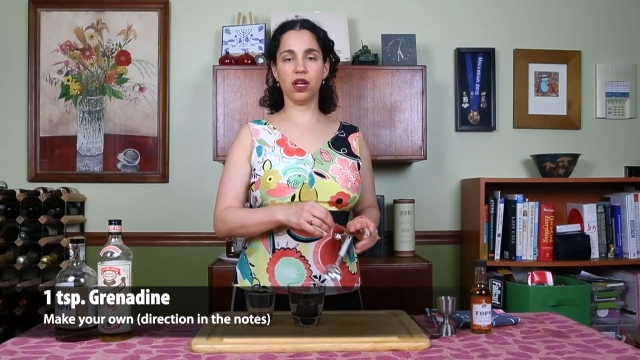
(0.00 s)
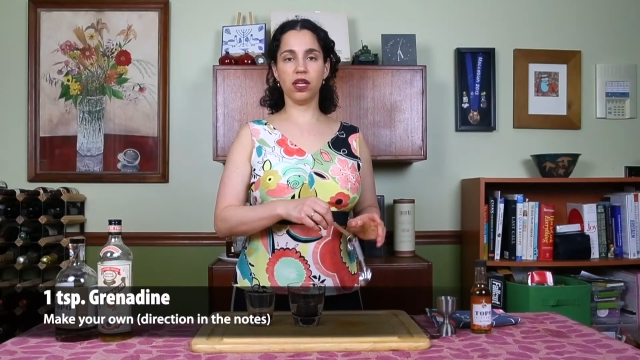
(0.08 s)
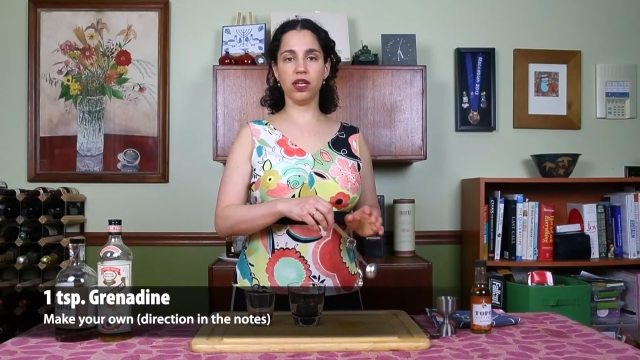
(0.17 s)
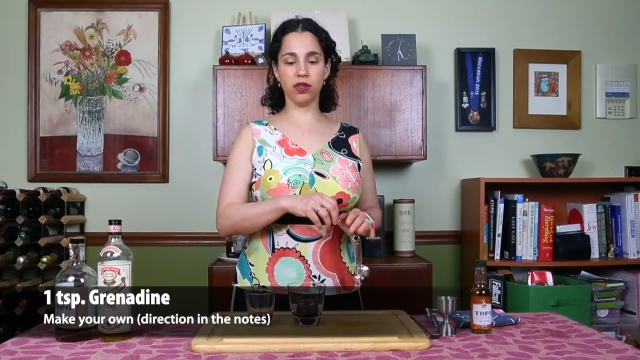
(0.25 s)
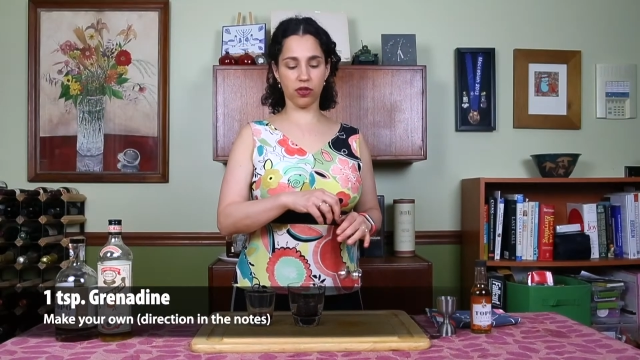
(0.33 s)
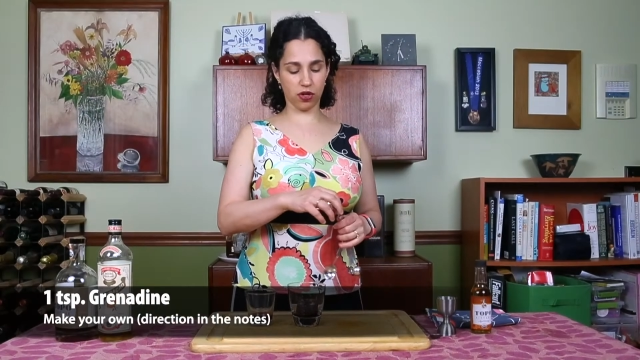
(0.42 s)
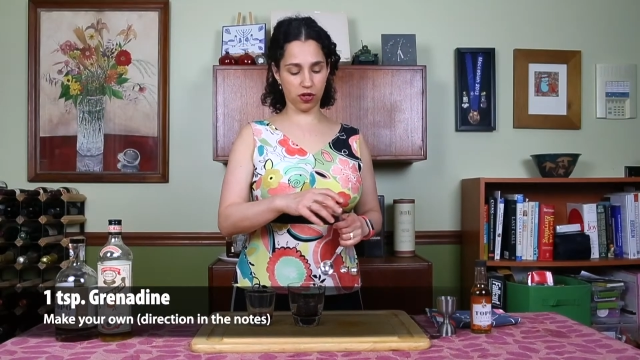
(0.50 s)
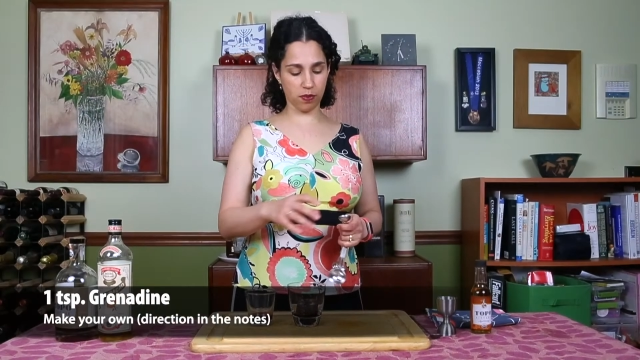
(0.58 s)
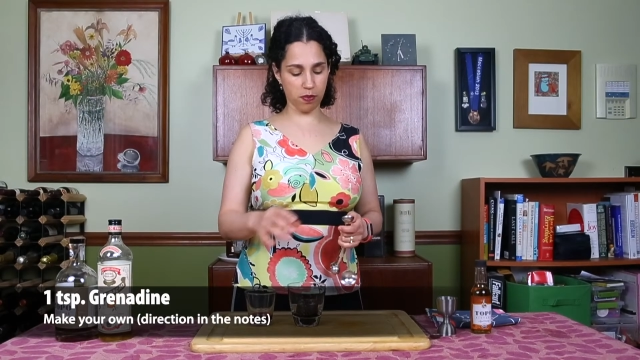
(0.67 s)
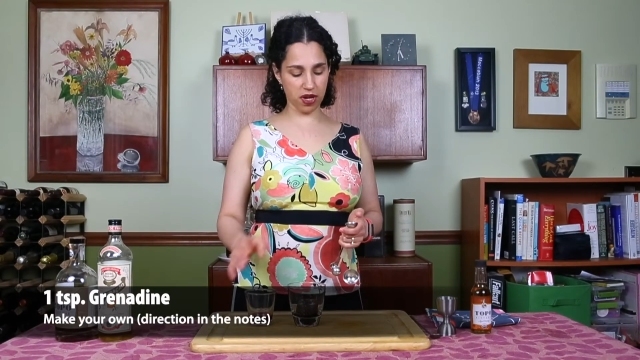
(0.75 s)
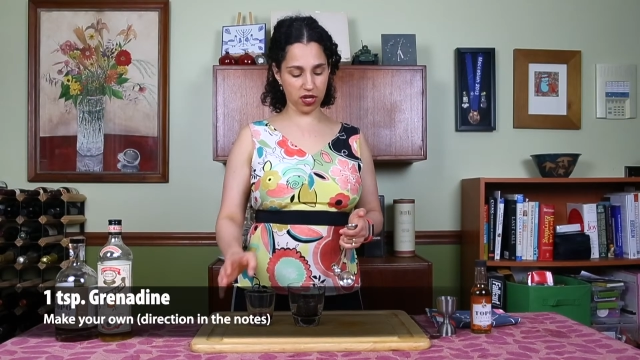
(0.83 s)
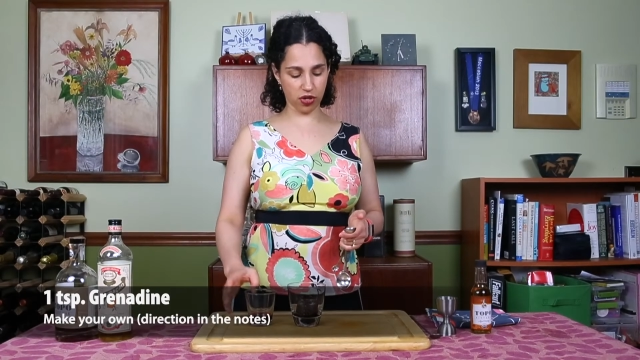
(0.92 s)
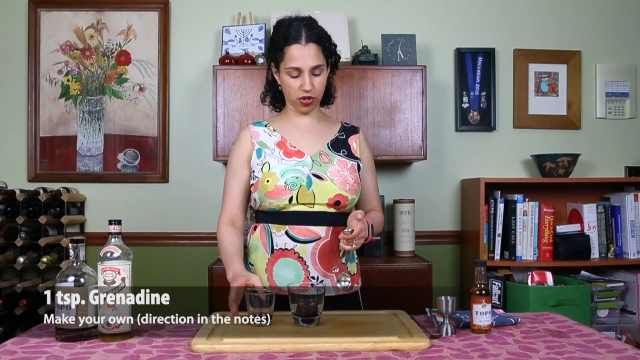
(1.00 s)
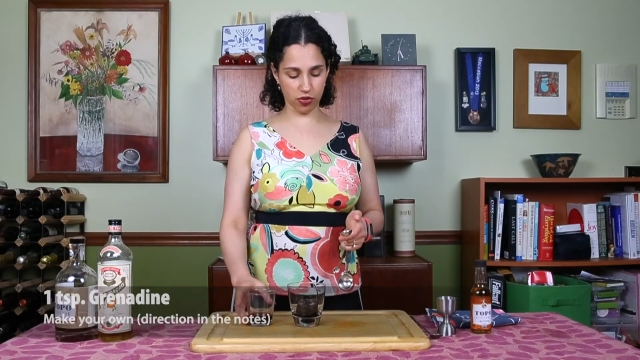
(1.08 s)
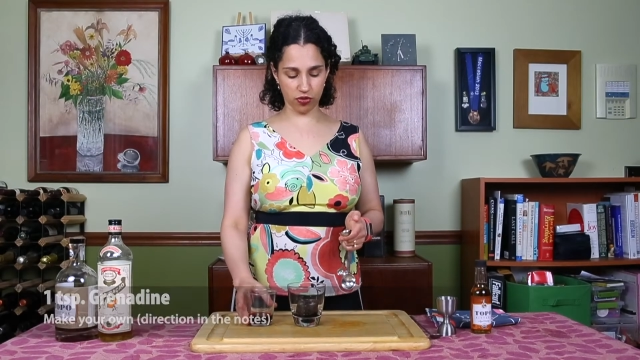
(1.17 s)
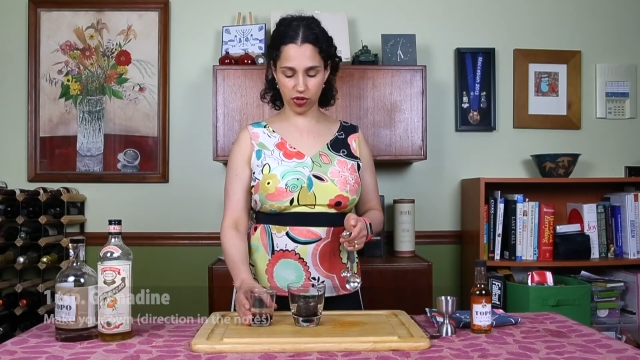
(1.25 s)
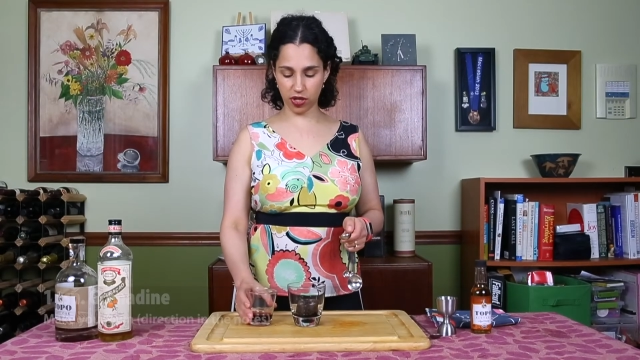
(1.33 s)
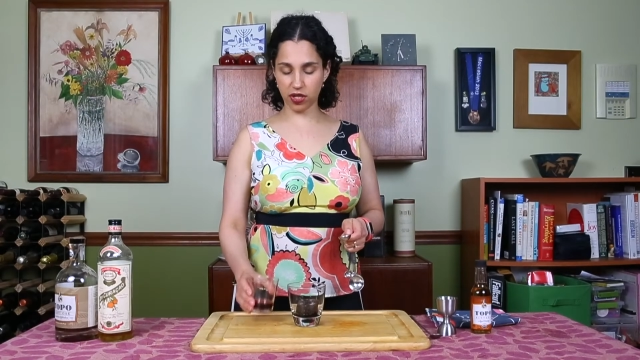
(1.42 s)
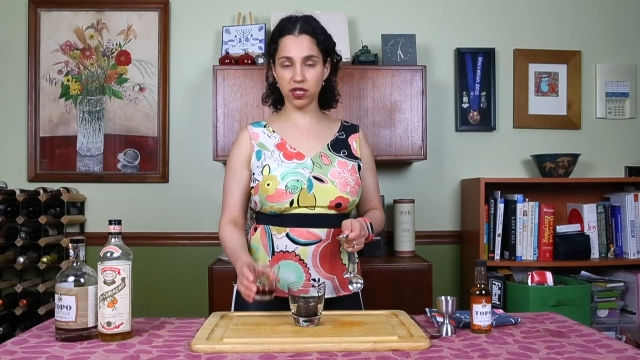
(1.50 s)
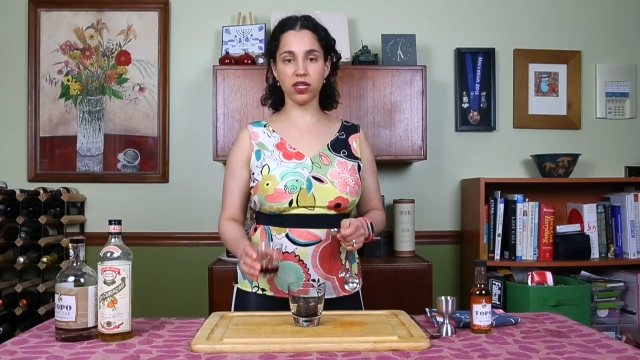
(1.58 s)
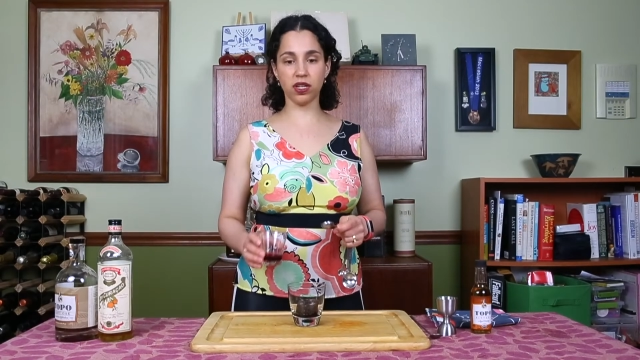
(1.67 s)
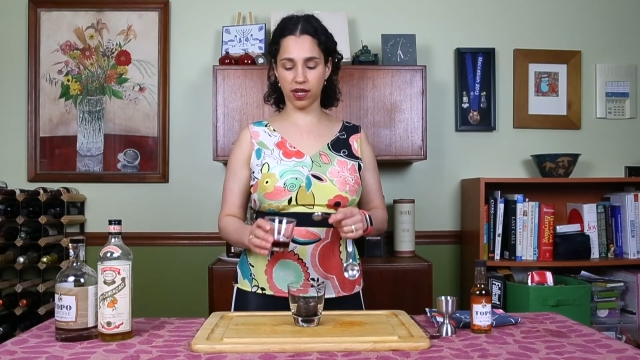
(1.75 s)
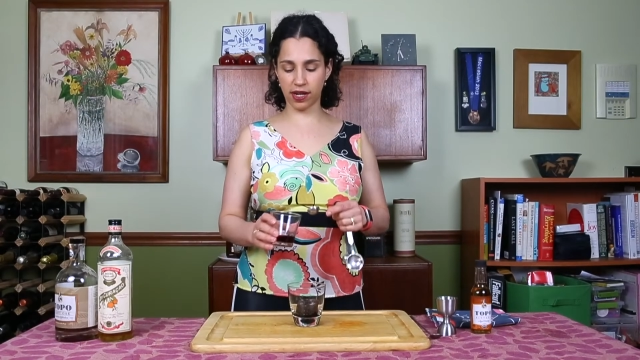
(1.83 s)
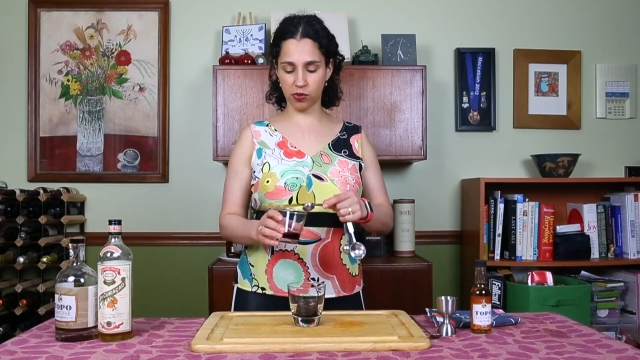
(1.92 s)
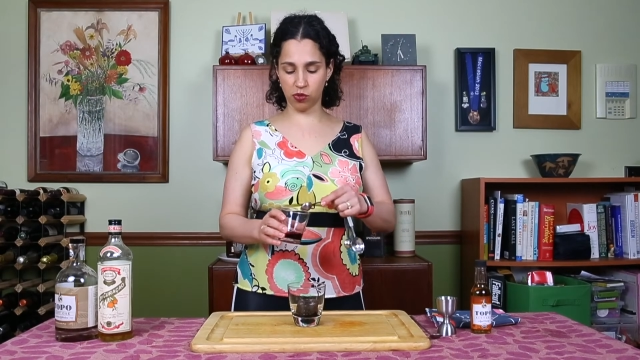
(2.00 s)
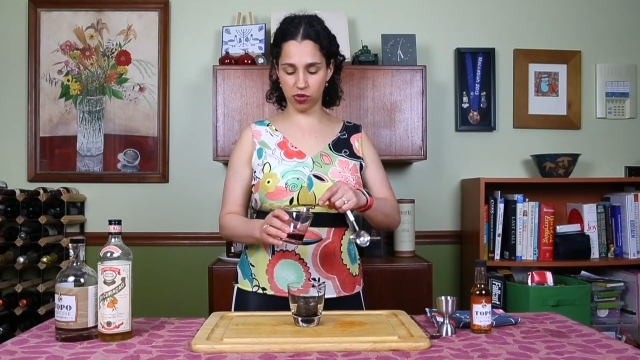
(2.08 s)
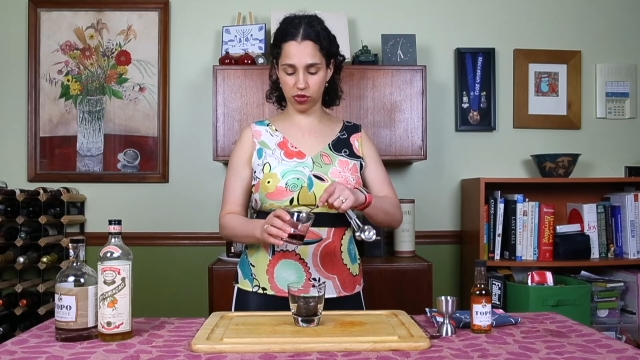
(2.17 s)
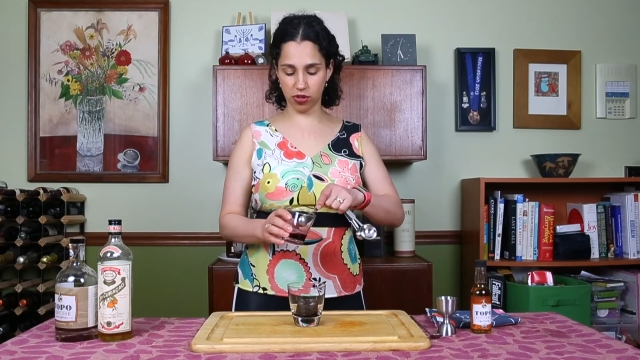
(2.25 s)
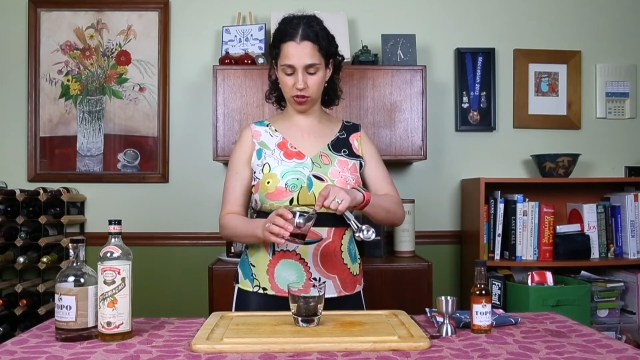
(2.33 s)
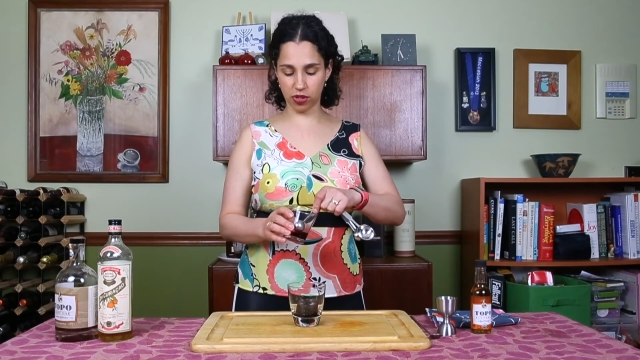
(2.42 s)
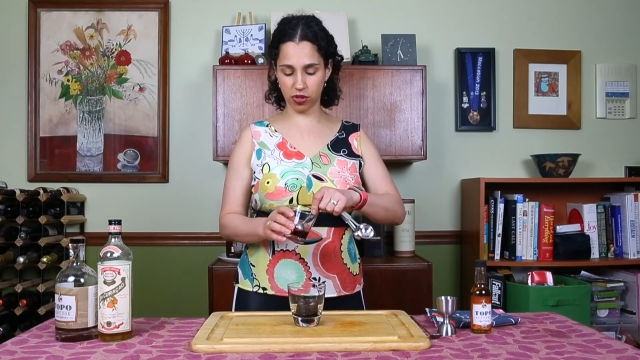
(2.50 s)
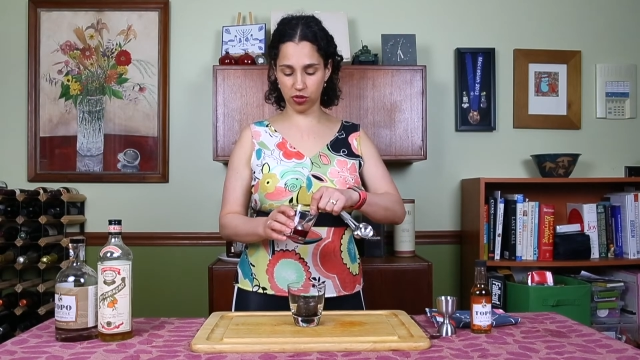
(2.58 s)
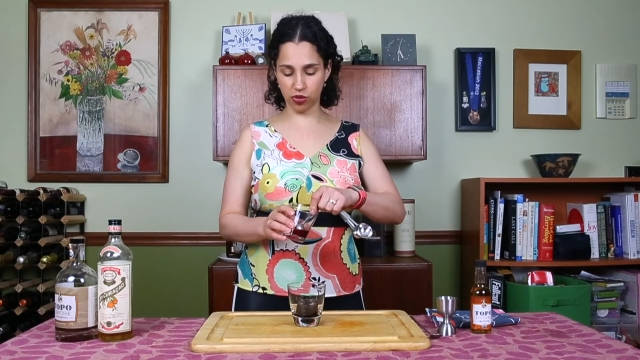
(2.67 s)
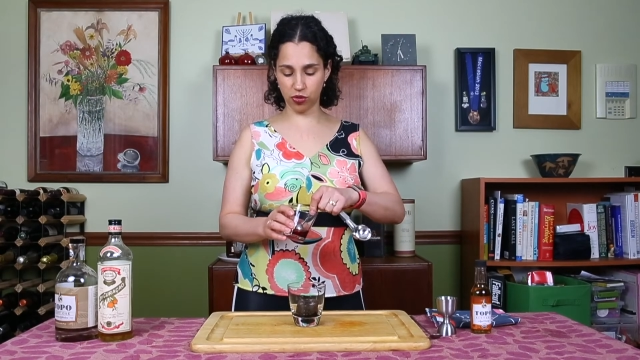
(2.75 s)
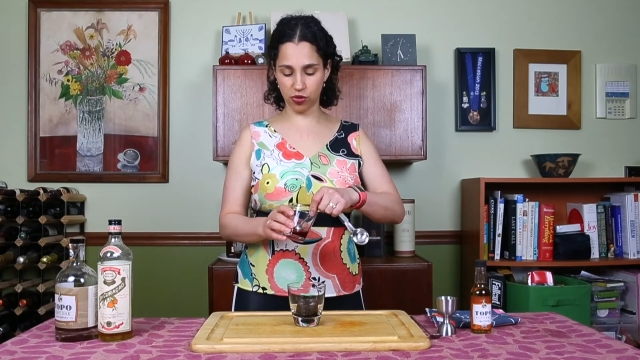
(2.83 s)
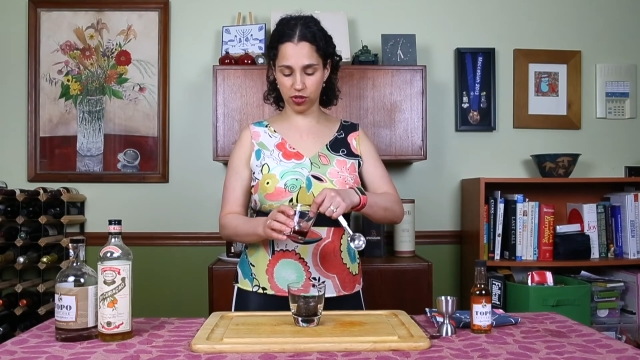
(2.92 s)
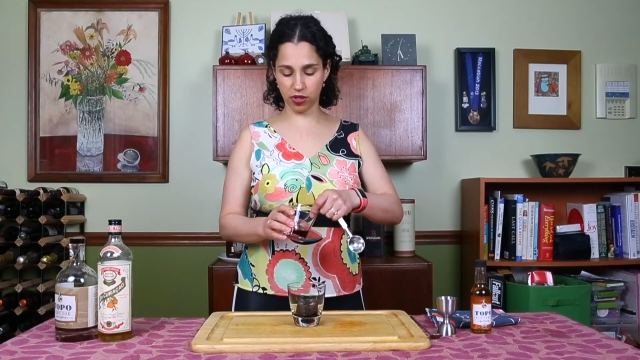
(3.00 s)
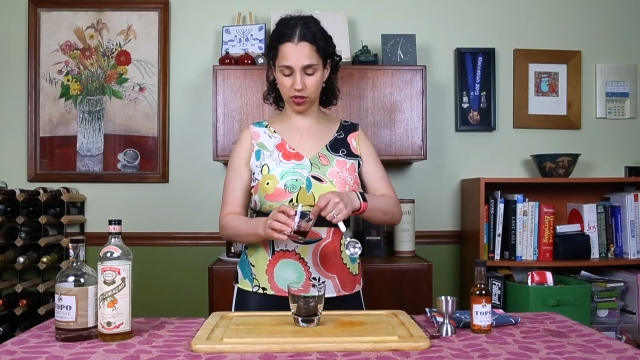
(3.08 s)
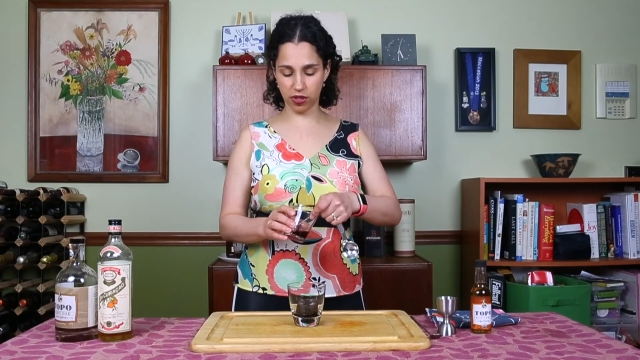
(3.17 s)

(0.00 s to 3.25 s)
Either make your own grenadine. I will include